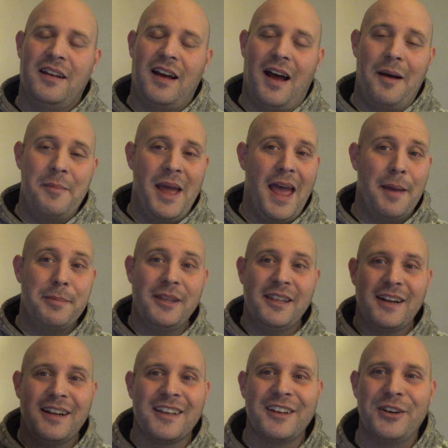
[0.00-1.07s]
I'm happy that
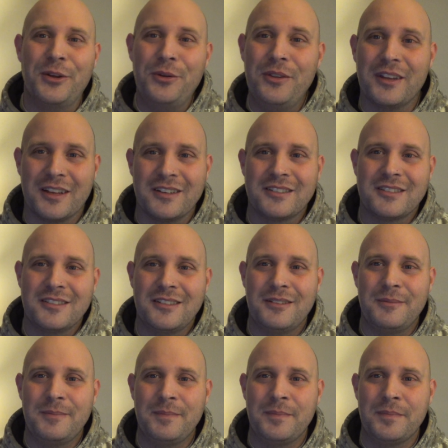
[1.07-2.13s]
I can do this.
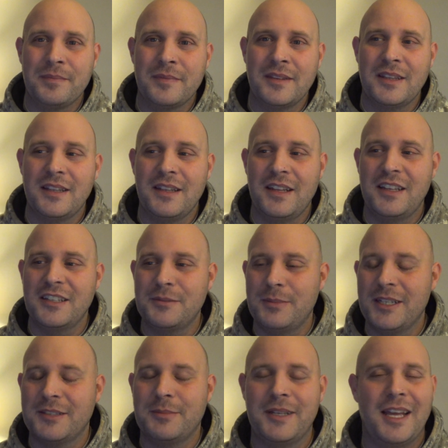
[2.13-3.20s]
This
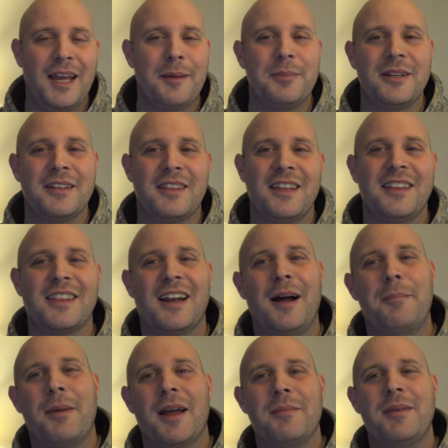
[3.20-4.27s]
makes me happy to think that I
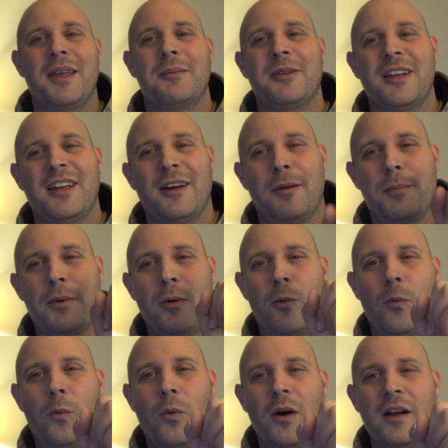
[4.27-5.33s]
might be able to help
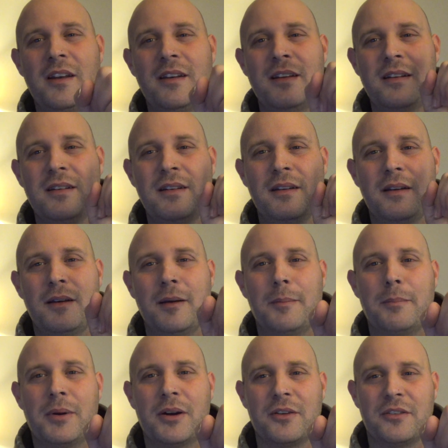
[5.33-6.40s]
one
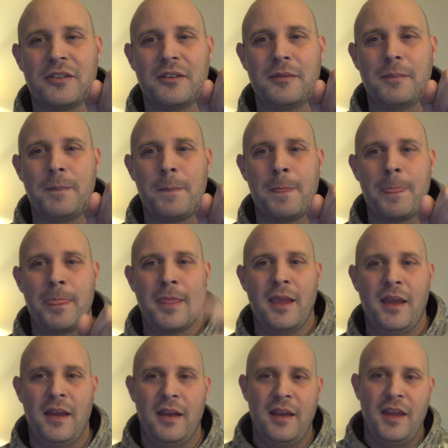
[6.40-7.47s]
person.
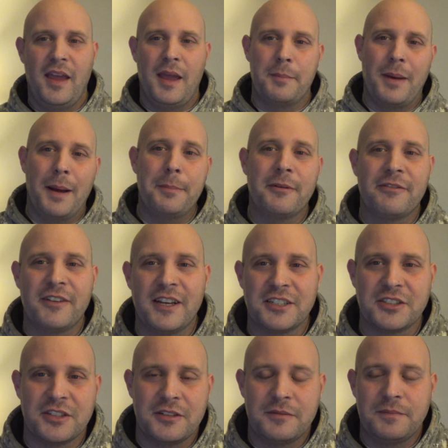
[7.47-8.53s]
In my
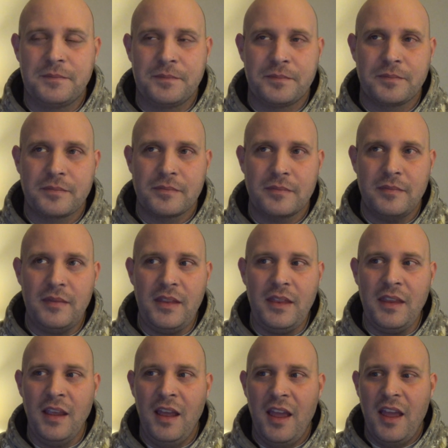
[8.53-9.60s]
profession,
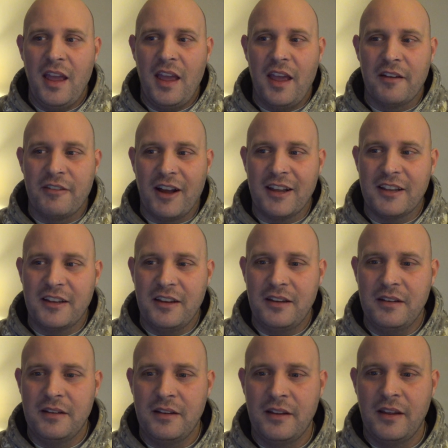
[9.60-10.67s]
if I
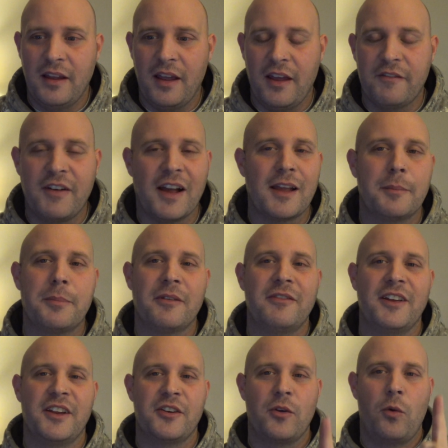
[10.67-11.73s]
can
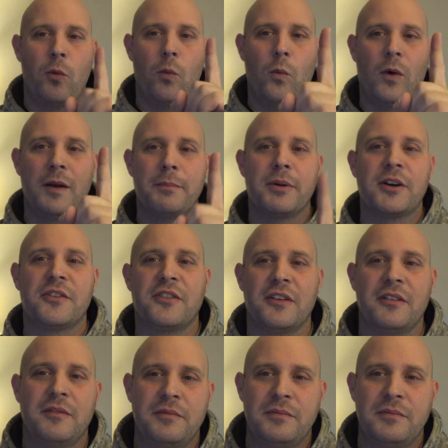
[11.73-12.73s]
prevent one person